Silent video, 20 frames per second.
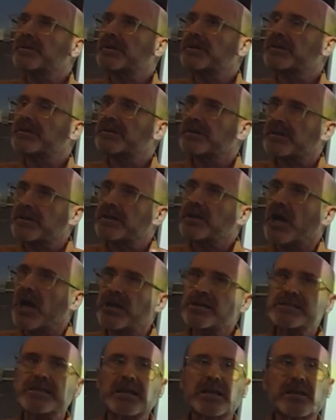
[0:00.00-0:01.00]
the the car
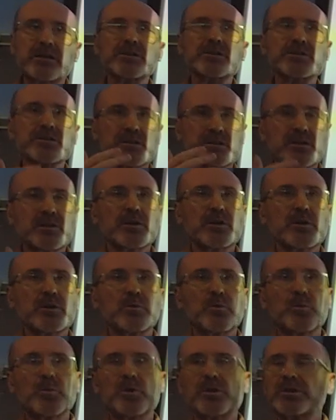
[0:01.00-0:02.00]
sellers
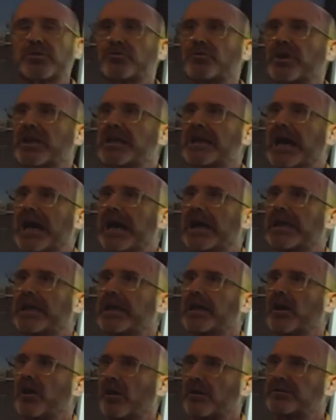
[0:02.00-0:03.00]
would rely
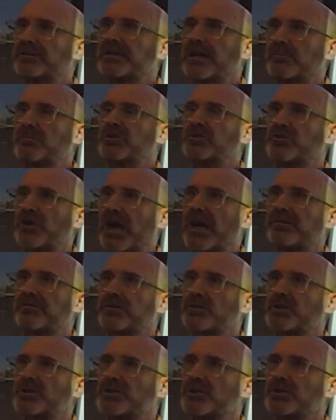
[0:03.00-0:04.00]
on demo
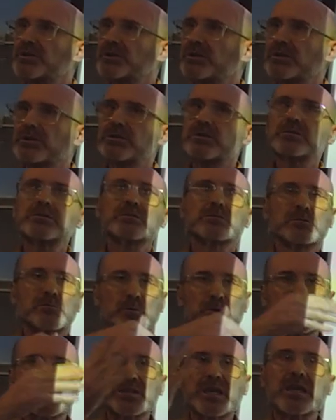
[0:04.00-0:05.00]
drivers,
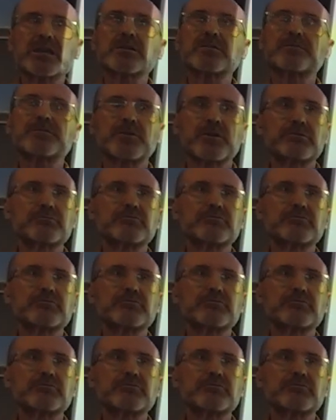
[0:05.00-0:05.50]
would take you for a